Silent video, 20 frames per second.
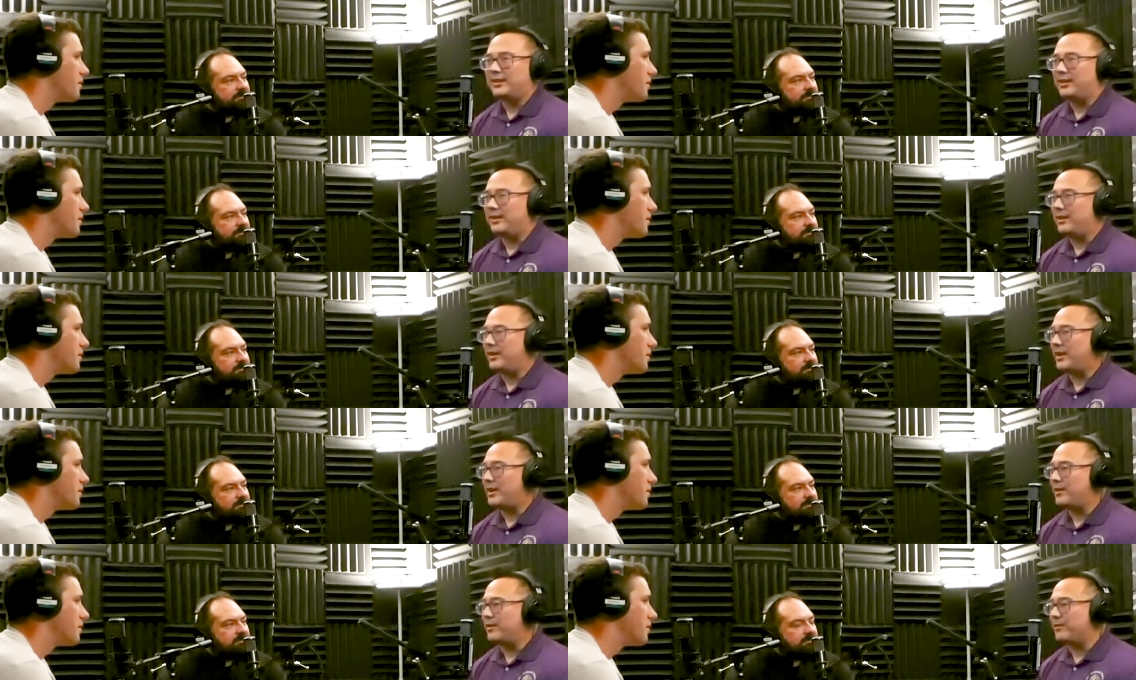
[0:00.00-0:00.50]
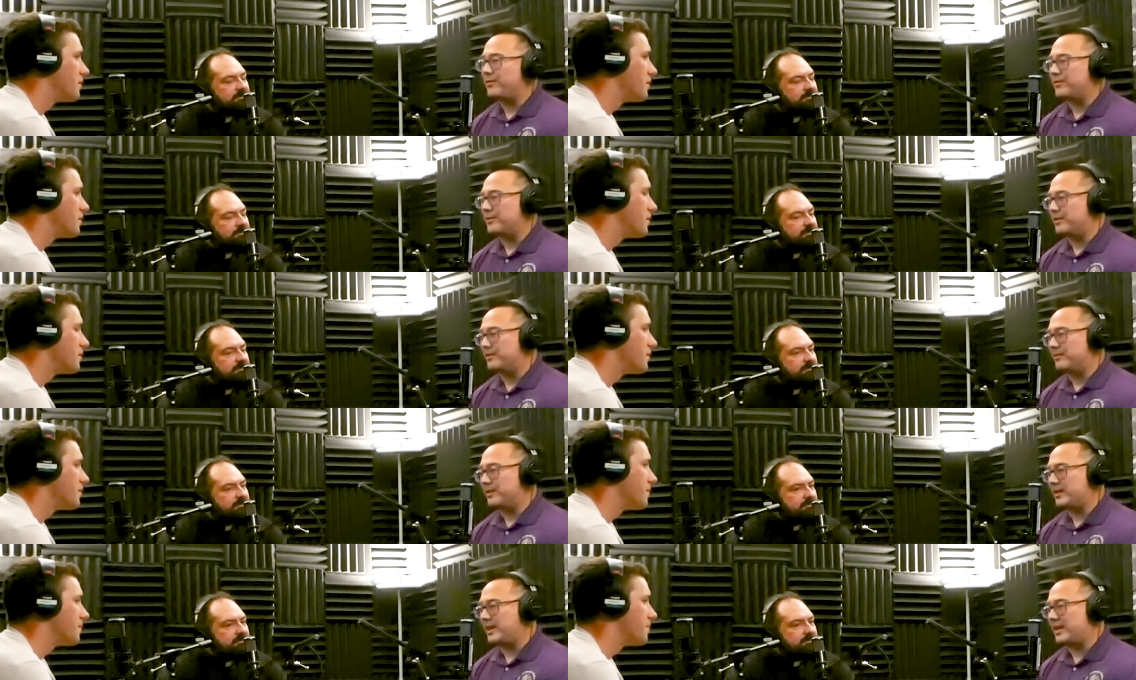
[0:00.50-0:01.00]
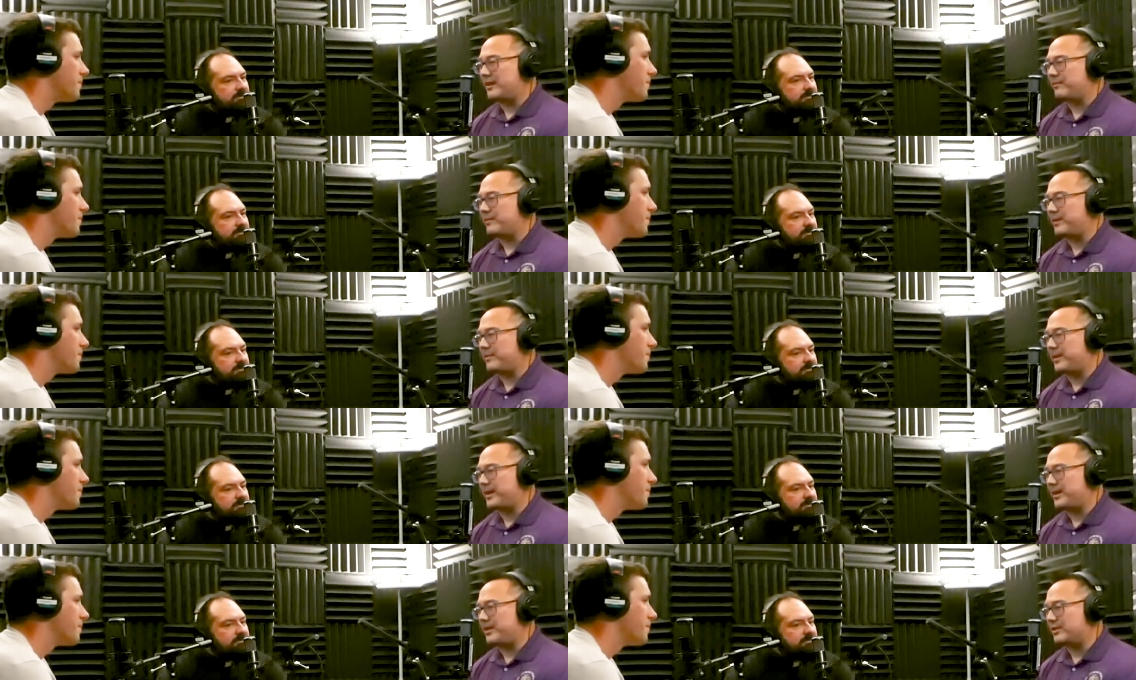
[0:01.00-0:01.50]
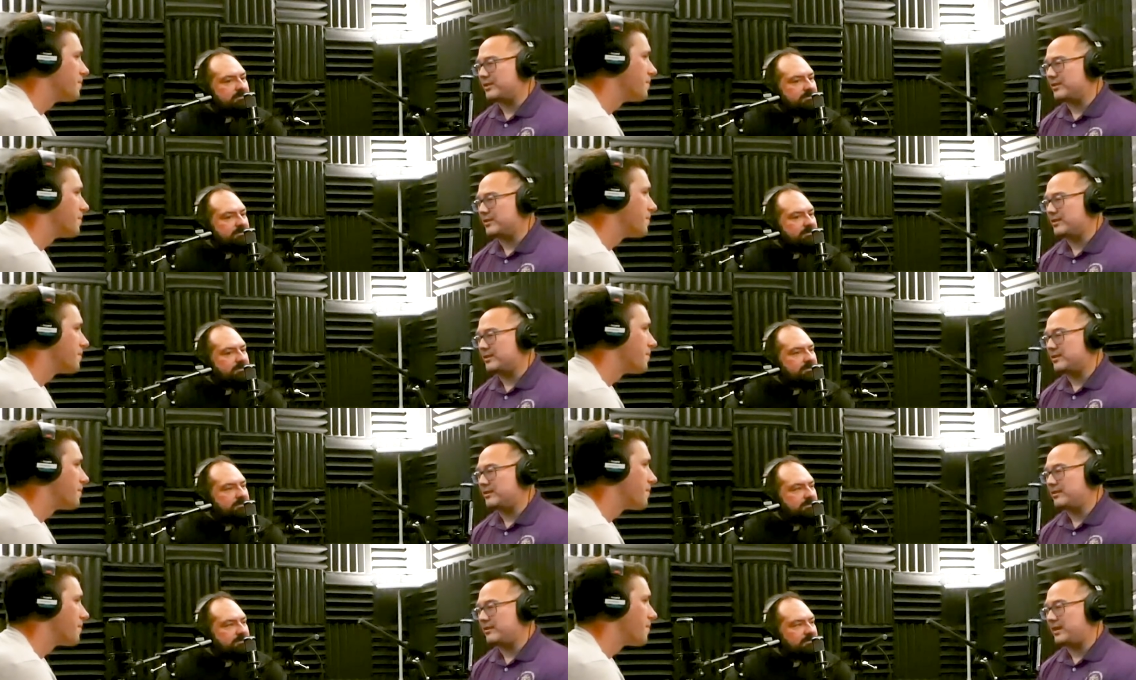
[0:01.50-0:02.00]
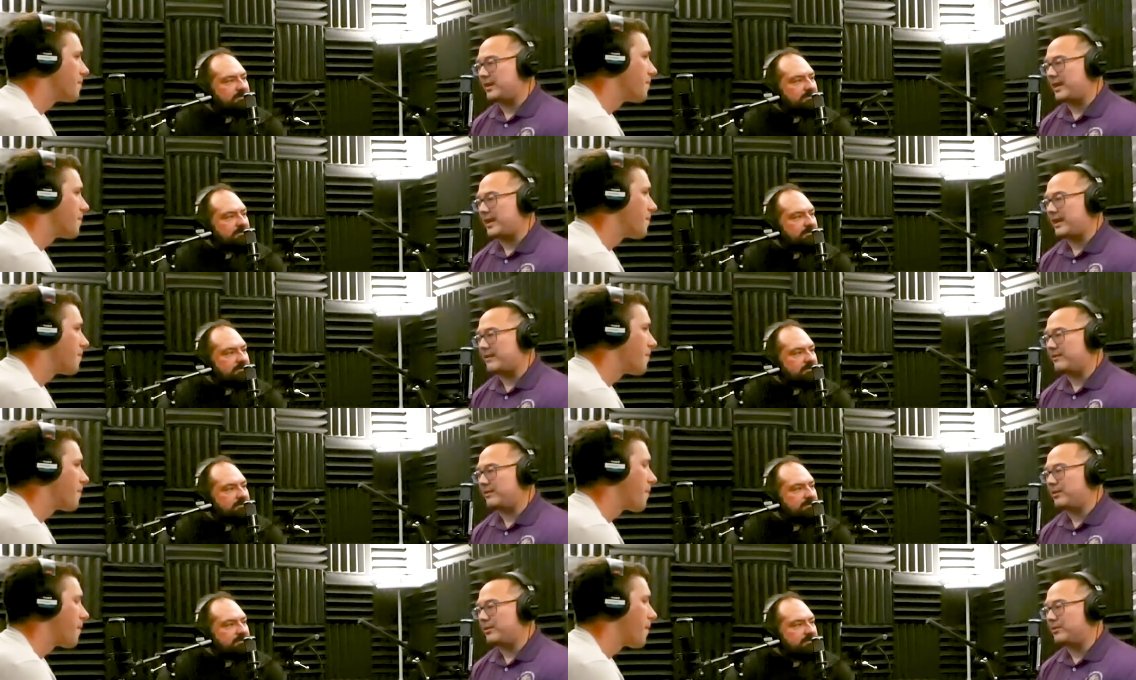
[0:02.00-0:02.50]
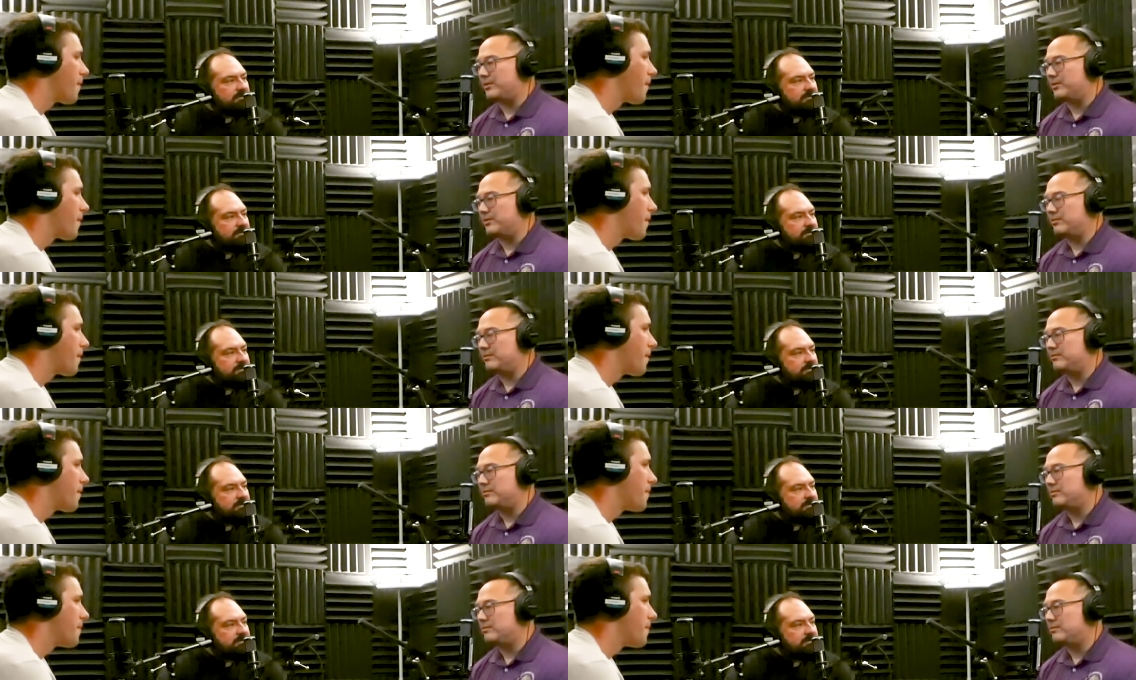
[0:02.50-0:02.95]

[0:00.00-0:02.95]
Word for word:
Speaker 1: know from a lot of my patients, they have a whole